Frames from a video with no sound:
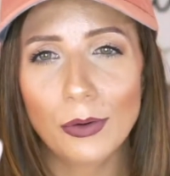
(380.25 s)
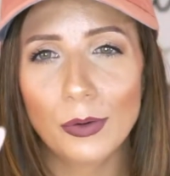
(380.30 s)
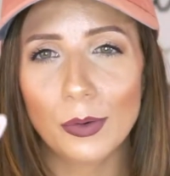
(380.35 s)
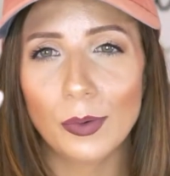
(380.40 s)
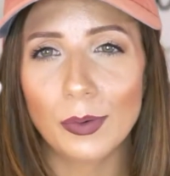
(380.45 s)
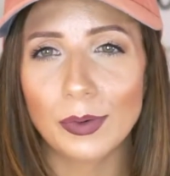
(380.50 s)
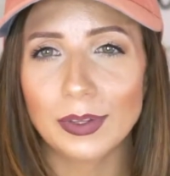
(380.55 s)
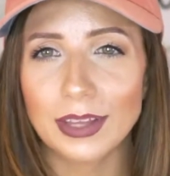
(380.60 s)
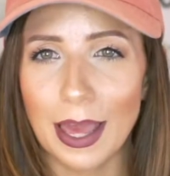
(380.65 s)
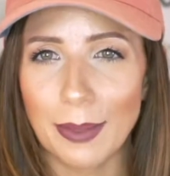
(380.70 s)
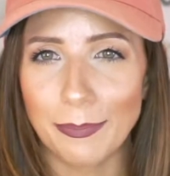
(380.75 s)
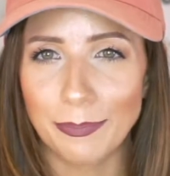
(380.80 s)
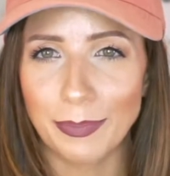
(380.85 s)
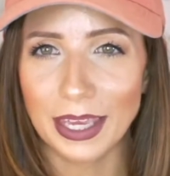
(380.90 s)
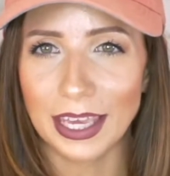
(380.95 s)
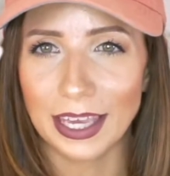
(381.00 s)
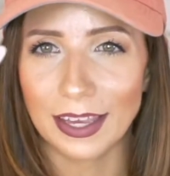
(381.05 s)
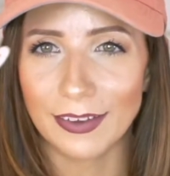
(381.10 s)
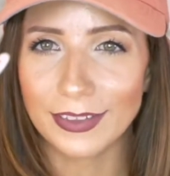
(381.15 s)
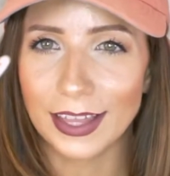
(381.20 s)
cool would that
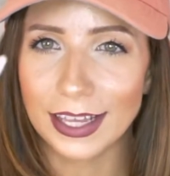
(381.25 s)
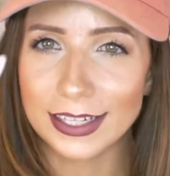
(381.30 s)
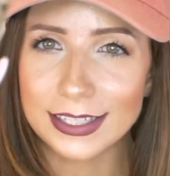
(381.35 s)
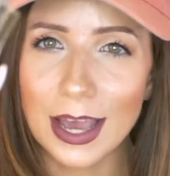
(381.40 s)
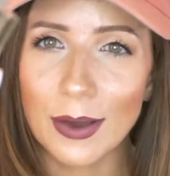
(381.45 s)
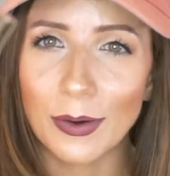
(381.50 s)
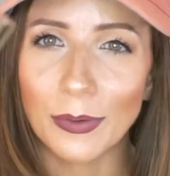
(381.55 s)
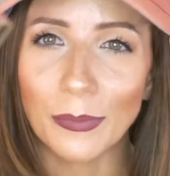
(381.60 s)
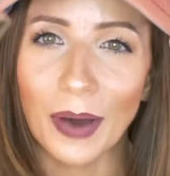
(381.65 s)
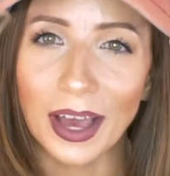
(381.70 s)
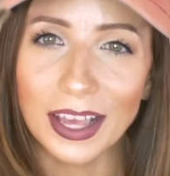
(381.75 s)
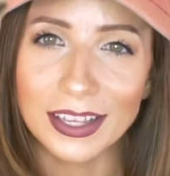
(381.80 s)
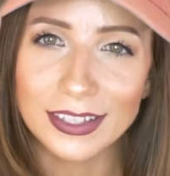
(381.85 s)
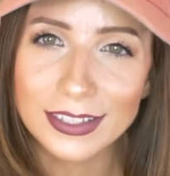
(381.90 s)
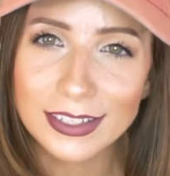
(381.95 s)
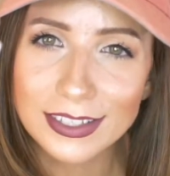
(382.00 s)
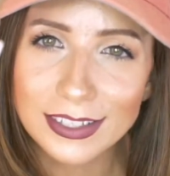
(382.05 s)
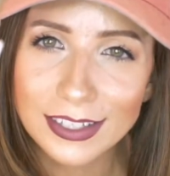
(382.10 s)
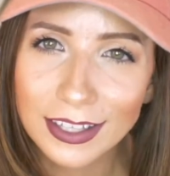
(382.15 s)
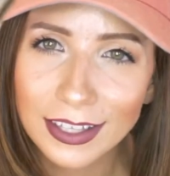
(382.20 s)
be if that's how it
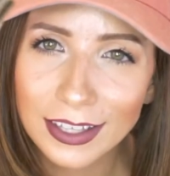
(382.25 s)
was?